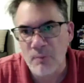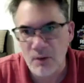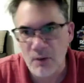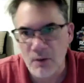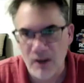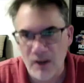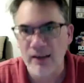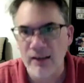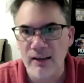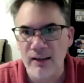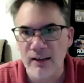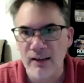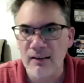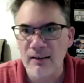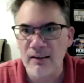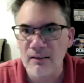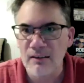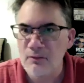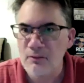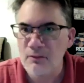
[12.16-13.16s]
marketing
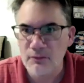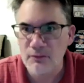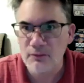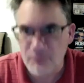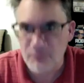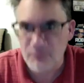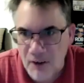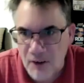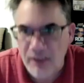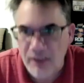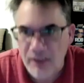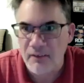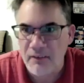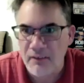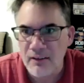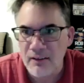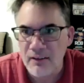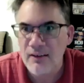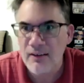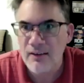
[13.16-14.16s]
fun
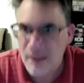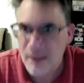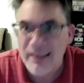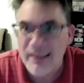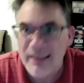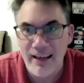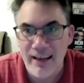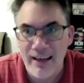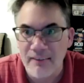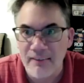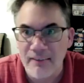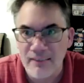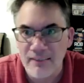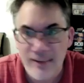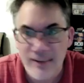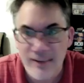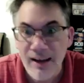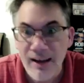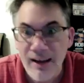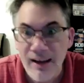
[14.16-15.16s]
again.
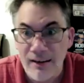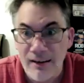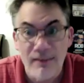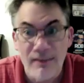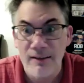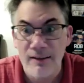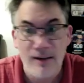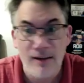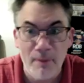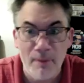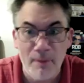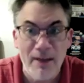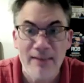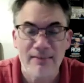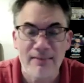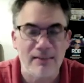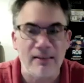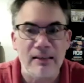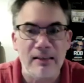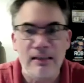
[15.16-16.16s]
Yeah,
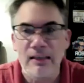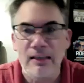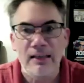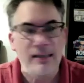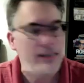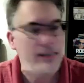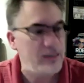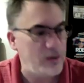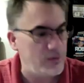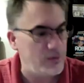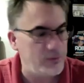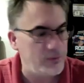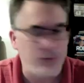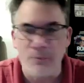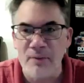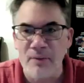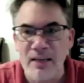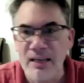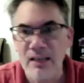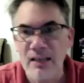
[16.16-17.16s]
amazing. You know, for
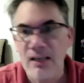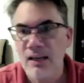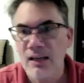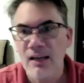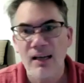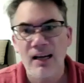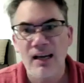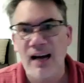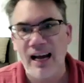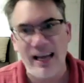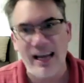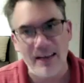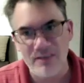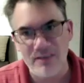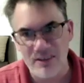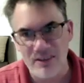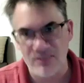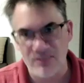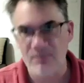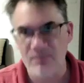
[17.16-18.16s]
me, I have
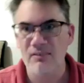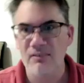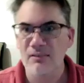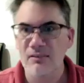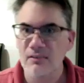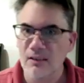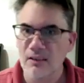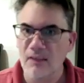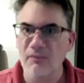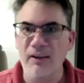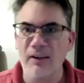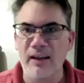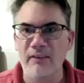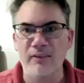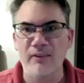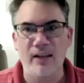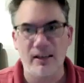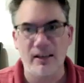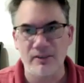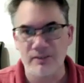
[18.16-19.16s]
this love hate
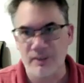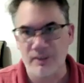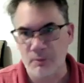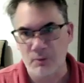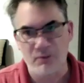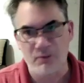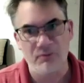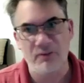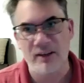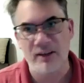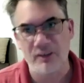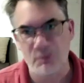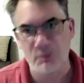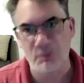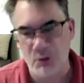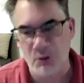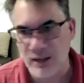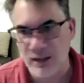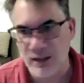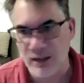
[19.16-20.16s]
relationship with
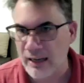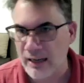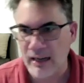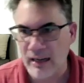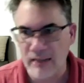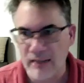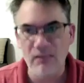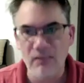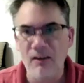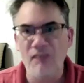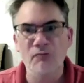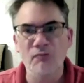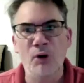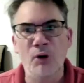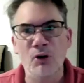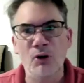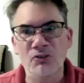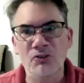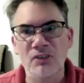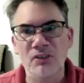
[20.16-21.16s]
Facebook. I, I love
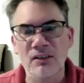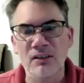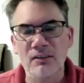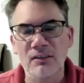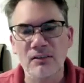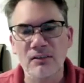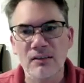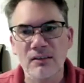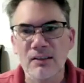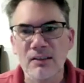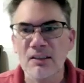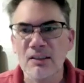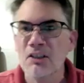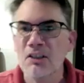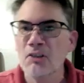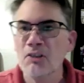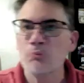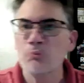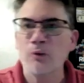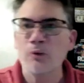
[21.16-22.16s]
posting,
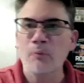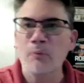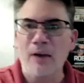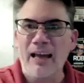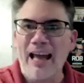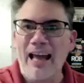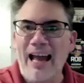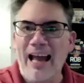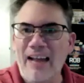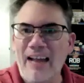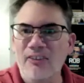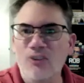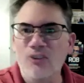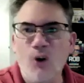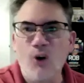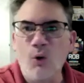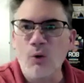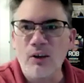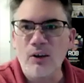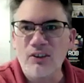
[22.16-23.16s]
but my ads
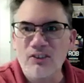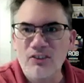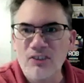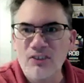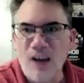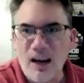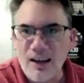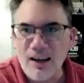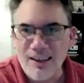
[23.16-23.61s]
always suck.